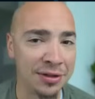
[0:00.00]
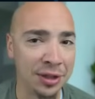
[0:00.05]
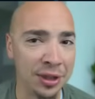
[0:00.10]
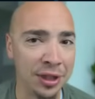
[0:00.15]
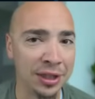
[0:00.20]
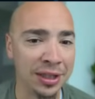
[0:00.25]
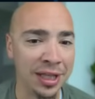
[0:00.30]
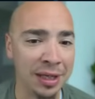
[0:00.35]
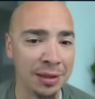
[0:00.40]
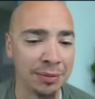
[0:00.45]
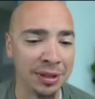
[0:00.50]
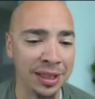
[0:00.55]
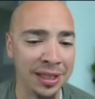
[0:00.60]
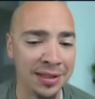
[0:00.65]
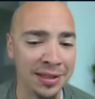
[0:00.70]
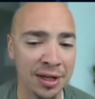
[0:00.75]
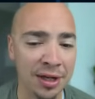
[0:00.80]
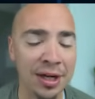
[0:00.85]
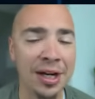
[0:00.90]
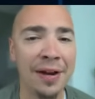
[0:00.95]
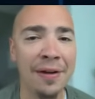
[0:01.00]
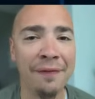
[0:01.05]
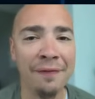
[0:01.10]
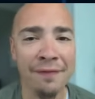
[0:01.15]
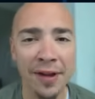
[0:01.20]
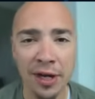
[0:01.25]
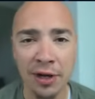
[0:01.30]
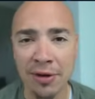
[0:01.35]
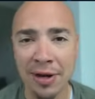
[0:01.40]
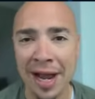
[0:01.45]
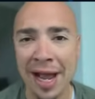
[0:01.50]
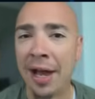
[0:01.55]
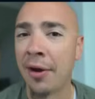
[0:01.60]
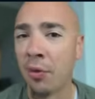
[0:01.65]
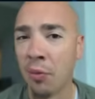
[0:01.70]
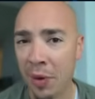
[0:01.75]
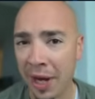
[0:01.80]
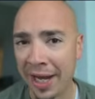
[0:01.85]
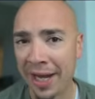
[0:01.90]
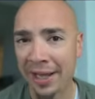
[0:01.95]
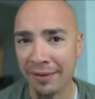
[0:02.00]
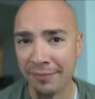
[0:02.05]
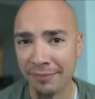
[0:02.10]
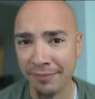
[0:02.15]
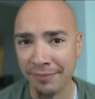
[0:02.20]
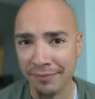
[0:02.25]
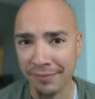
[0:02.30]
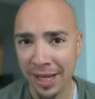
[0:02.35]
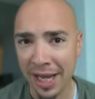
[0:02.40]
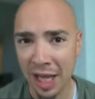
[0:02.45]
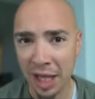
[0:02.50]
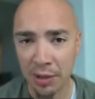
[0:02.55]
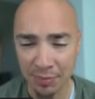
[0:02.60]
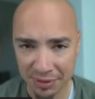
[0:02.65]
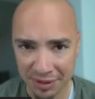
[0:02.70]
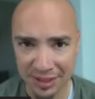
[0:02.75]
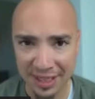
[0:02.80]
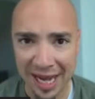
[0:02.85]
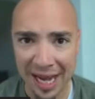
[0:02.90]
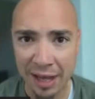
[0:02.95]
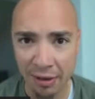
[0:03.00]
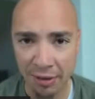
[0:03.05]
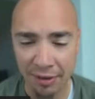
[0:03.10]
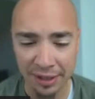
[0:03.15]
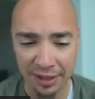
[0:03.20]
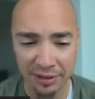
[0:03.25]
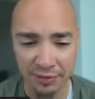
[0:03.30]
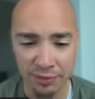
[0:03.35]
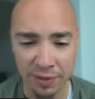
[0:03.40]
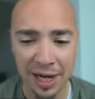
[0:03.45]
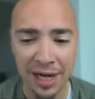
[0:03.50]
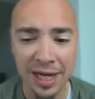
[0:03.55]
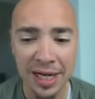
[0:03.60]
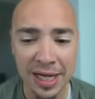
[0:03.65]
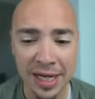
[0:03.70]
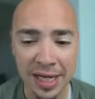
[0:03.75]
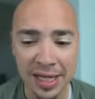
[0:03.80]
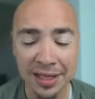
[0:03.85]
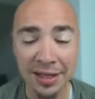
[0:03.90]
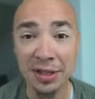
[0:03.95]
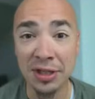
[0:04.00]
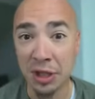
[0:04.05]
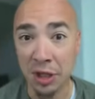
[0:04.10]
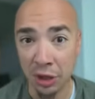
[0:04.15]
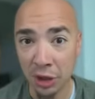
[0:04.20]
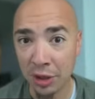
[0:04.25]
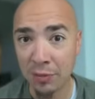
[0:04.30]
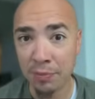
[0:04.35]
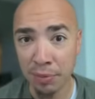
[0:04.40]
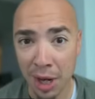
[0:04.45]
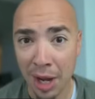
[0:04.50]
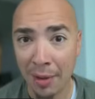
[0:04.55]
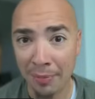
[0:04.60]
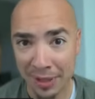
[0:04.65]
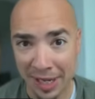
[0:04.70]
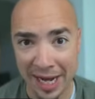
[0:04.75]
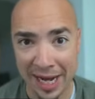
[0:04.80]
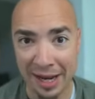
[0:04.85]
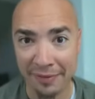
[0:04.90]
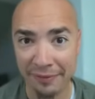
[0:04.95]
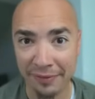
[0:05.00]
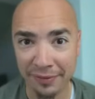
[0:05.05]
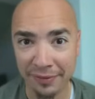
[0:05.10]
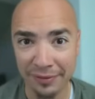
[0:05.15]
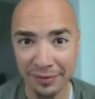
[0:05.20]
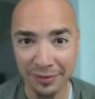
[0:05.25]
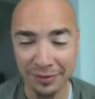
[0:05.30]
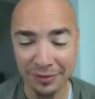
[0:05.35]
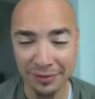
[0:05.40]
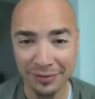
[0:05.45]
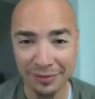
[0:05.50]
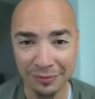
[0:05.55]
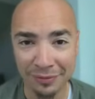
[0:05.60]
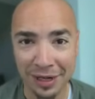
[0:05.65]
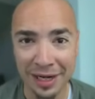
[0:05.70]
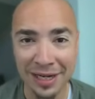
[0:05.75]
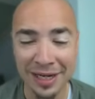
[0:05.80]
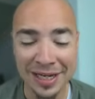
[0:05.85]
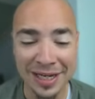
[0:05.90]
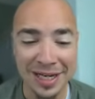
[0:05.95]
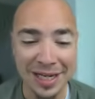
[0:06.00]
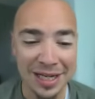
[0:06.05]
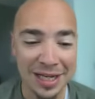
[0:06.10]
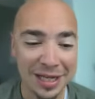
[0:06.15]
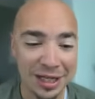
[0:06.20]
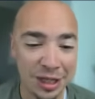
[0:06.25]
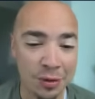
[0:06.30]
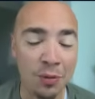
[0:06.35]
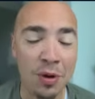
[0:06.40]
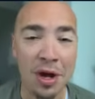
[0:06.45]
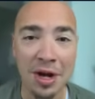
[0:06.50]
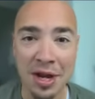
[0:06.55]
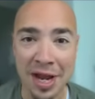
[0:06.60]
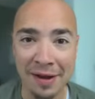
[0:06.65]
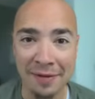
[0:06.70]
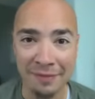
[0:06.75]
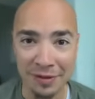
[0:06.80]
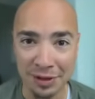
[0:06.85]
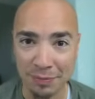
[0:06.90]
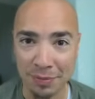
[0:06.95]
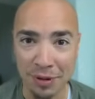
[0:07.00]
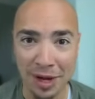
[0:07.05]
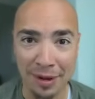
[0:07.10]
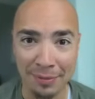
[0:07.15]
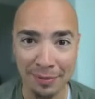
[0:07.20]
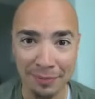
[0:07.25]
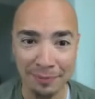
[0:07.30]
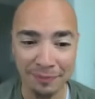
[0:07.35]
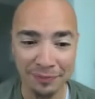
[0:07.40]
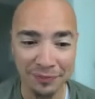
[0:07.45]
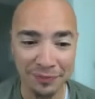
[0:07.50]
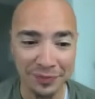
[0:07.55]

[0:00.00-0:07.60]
a good thing because they're going to figure out a way to help scale this, right? This is a good problem to have, right? You want to have this problem.